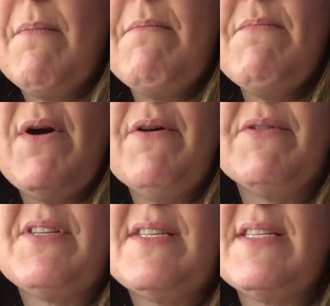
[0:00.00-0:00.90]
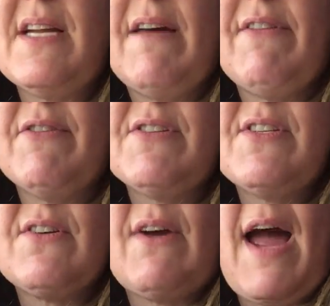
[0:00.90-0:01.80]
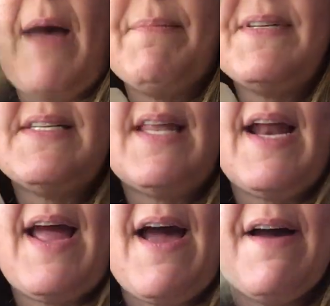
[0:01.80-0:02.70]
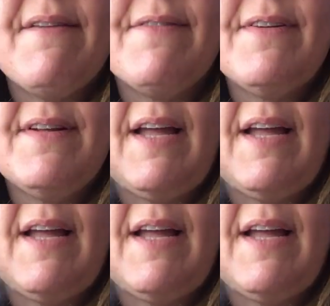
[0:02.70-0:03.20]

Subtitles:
most of those scraps that I have